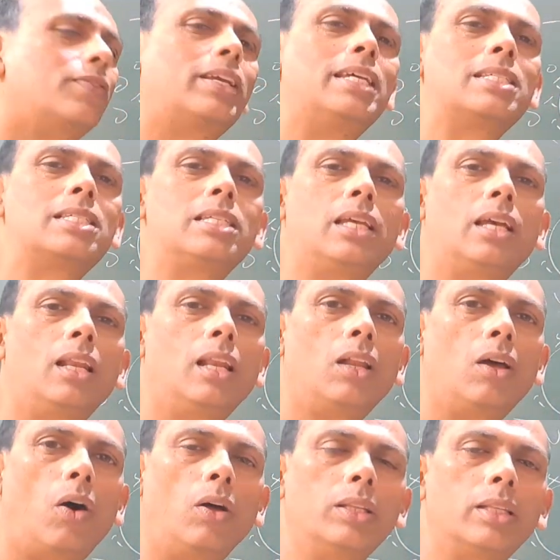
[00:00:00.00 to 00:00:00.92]
of
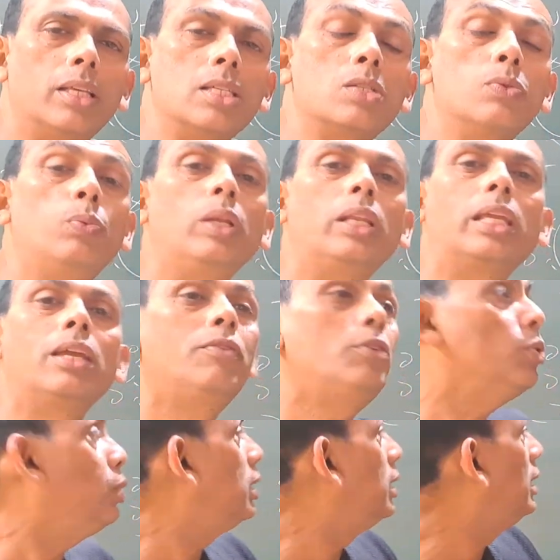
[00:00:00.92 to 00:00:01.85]
KCl on this will
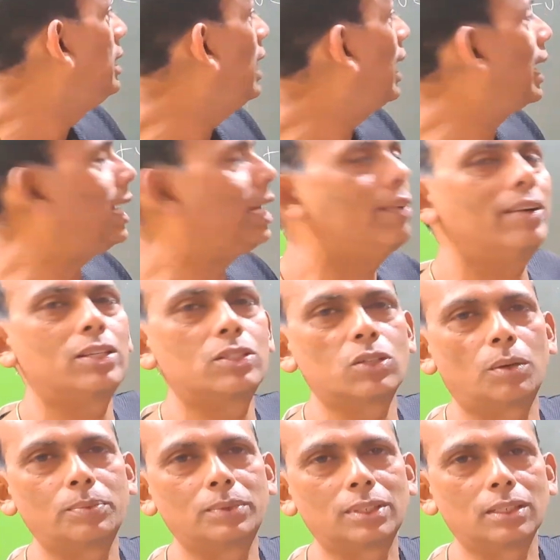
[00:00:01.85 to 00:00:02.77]
give you negative
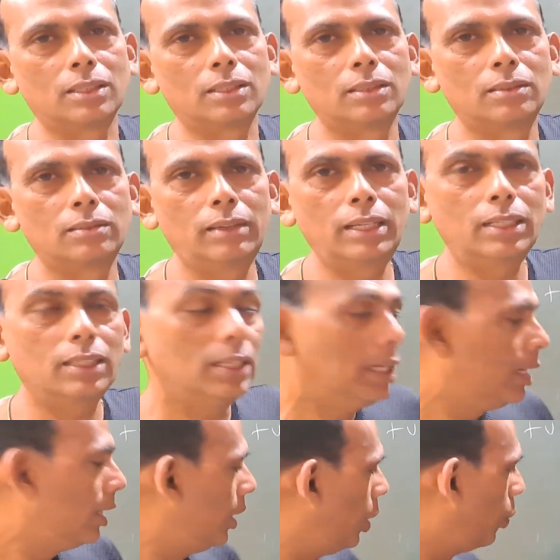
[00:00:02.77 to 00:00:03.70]
adsorption, right?
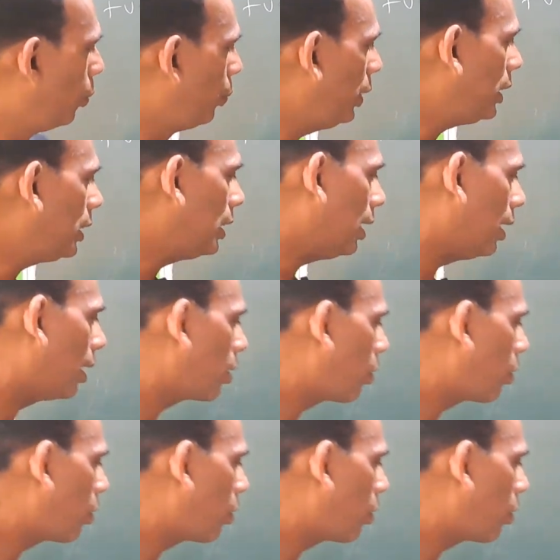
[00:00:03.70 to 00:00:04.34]
With